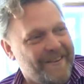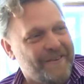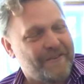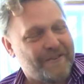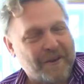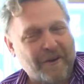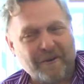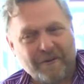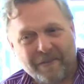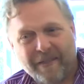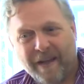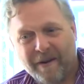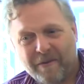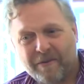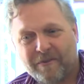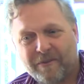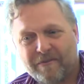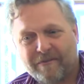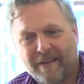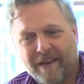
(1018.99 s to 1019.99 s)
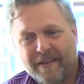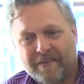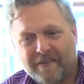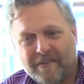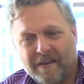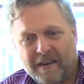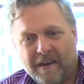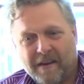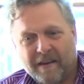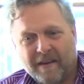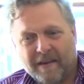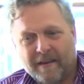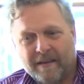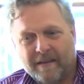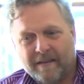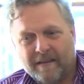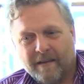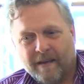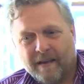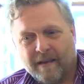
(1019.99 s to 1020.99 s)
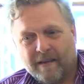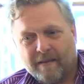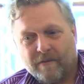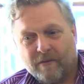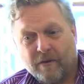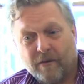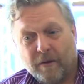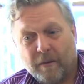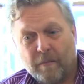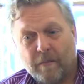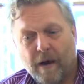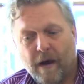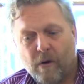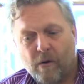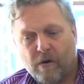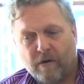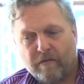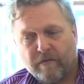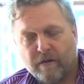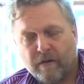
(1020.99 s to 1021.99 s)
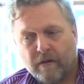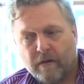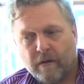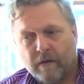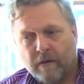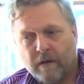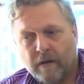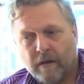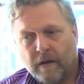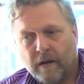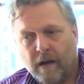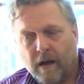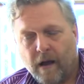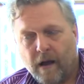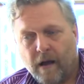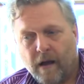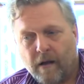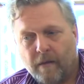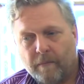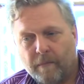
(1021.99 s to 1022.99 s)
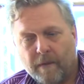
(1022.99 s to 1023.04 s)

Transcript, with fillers: so that was a fascinating and really powerful Um,